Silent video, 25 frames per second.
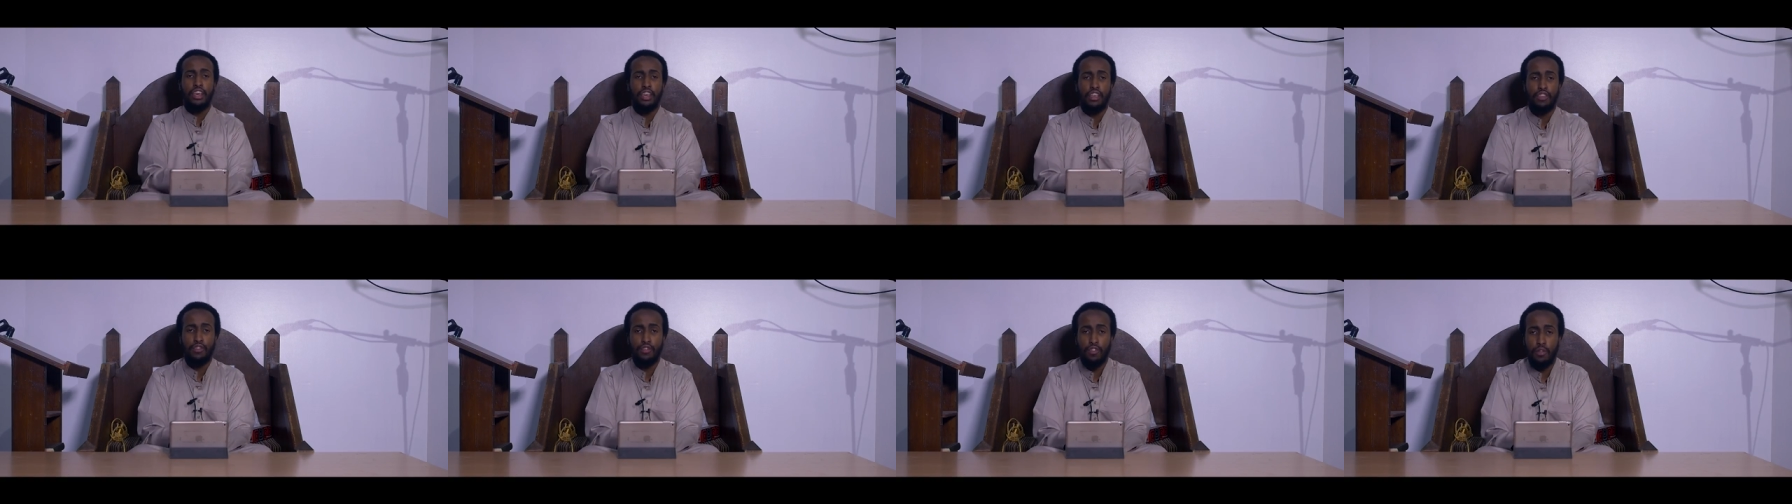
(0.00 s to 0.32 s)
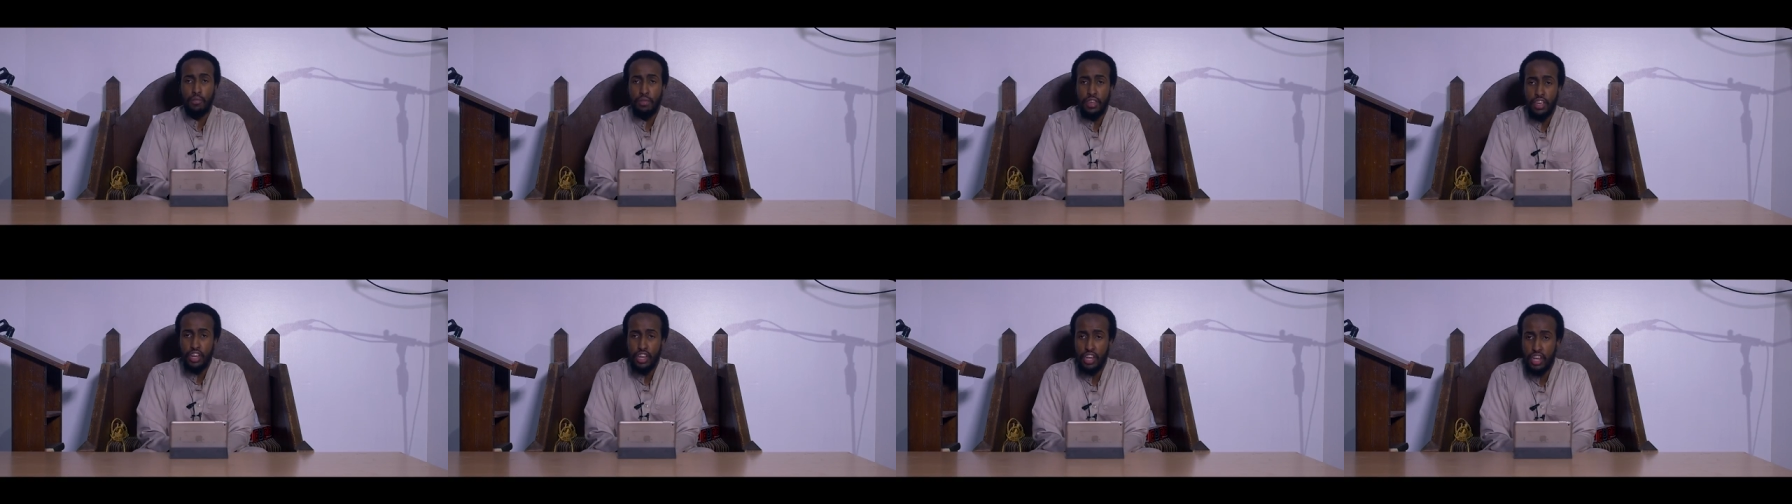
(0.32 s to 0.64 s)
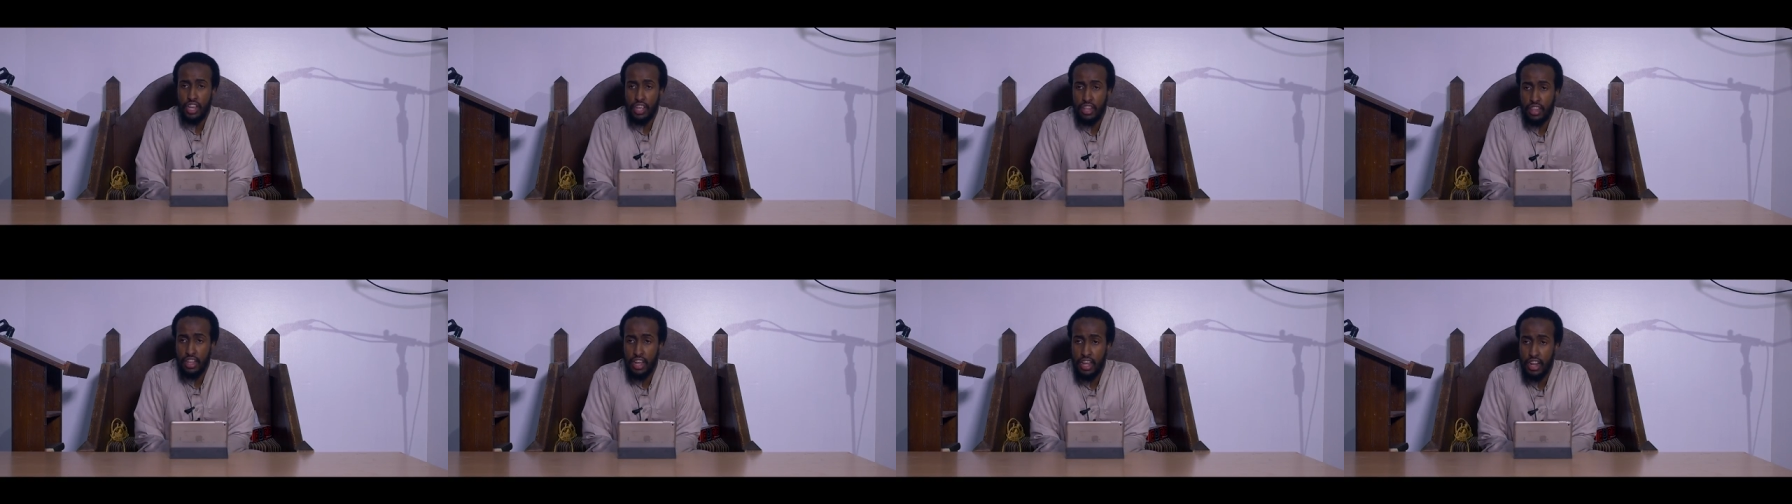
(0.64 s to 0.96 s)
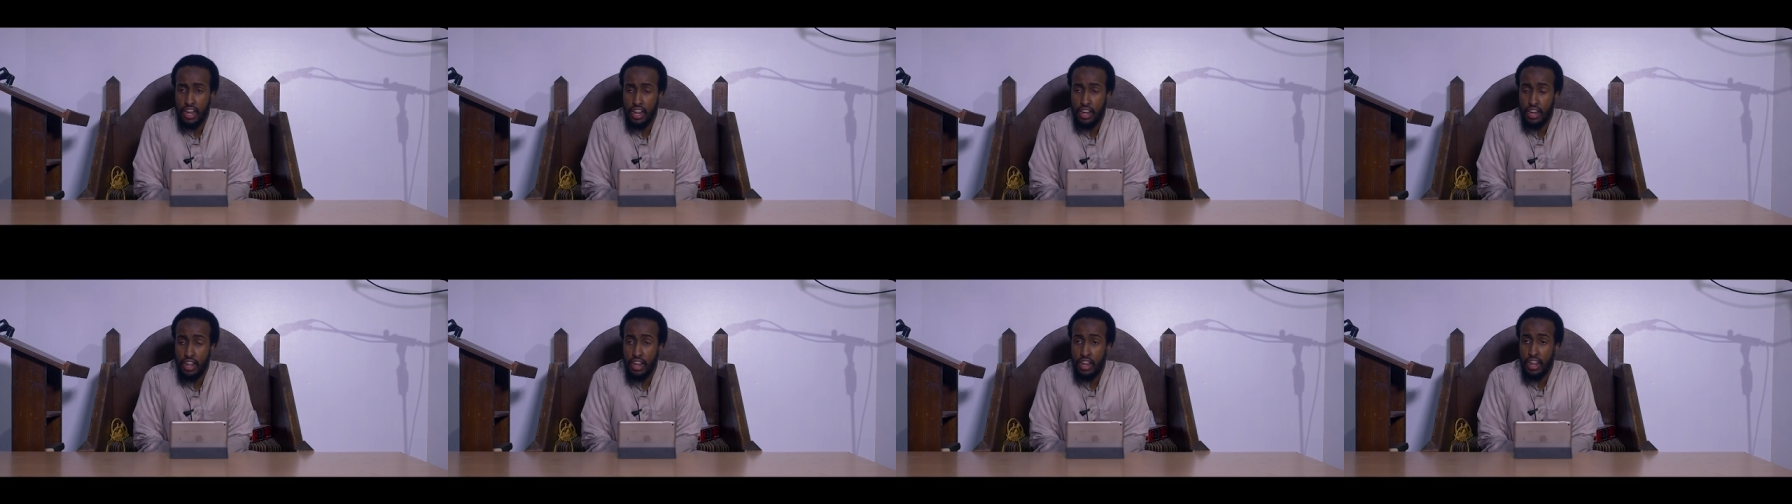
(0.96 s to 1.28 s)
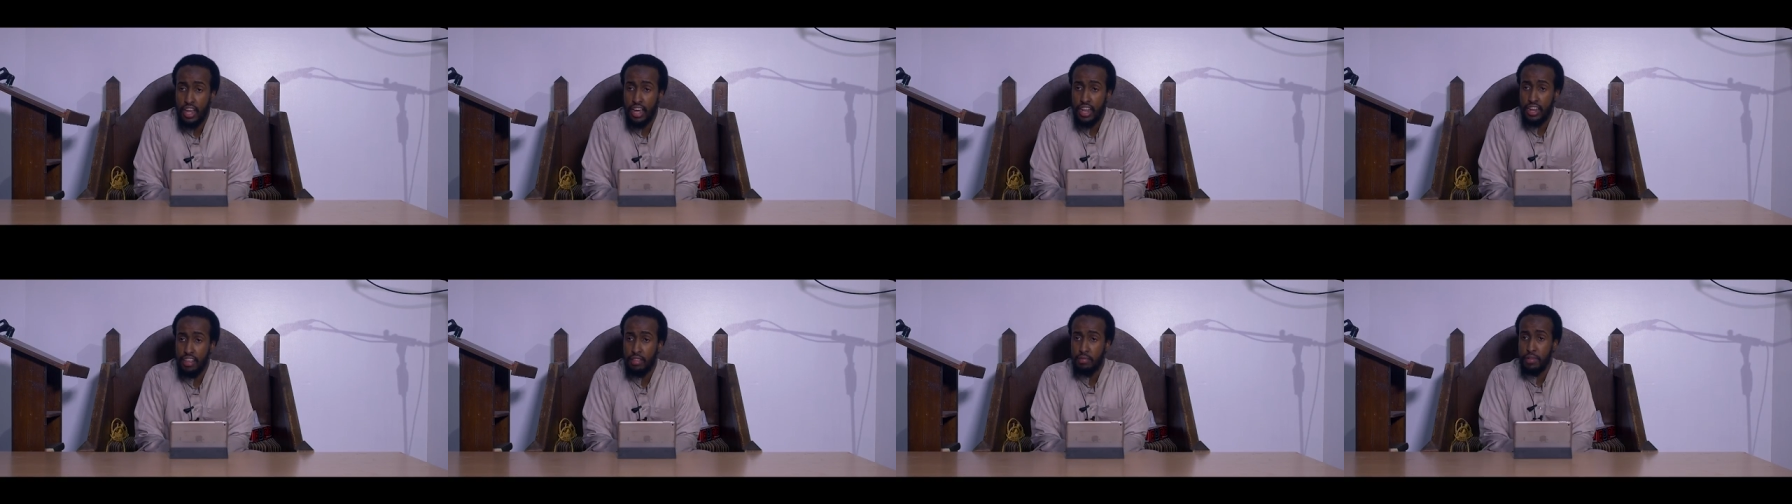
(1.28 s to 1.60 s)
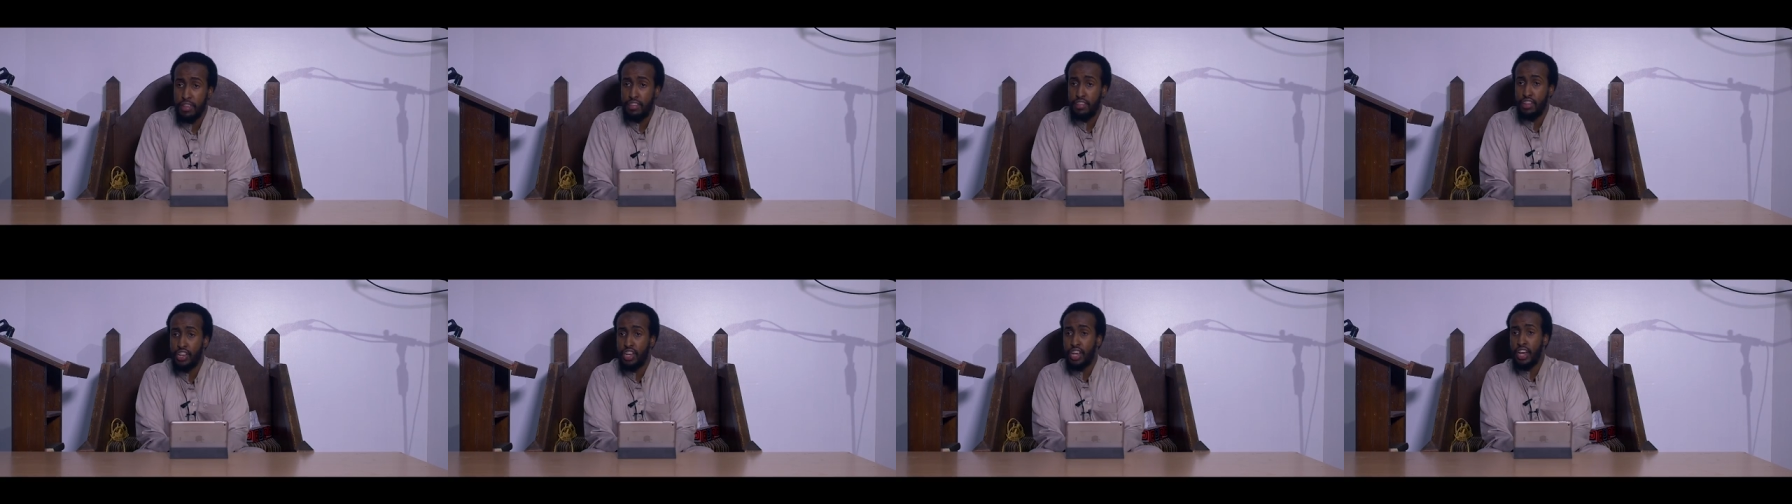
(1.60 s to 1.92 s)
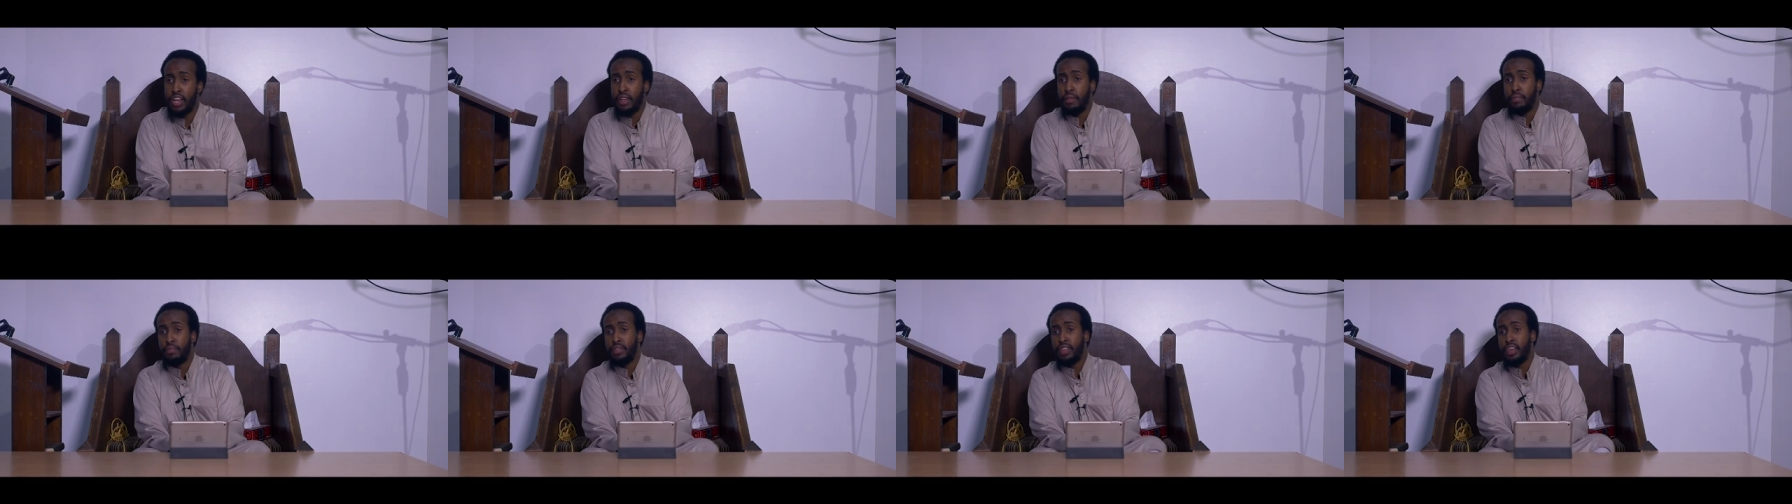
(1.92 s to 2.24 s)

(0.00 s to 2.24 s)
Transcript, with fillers: is for me and shaitan and Allah and His Messenger